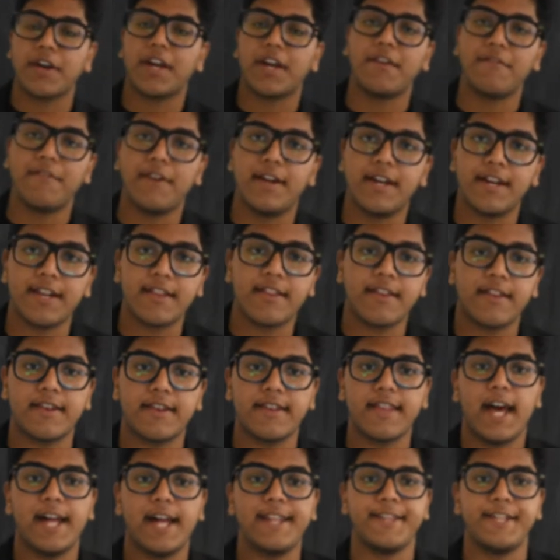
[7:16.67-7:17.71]

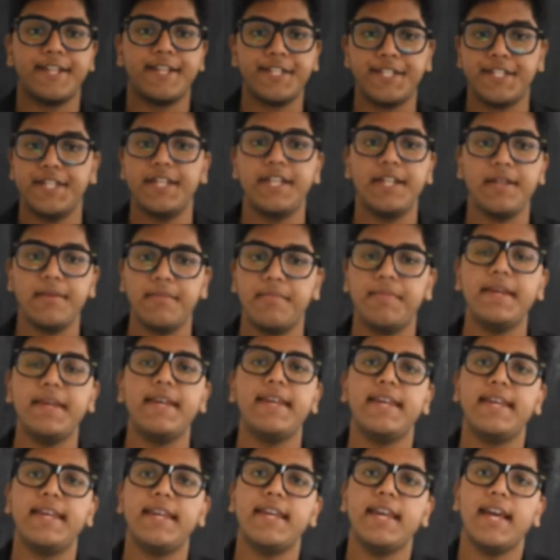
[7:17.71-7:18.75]
convinced that the
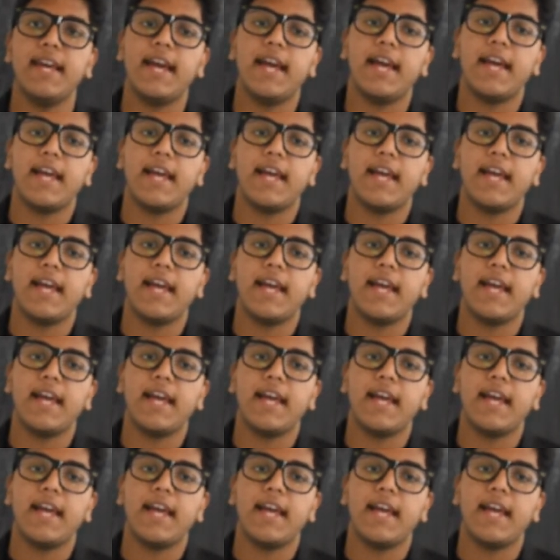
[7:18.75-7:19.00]
GDP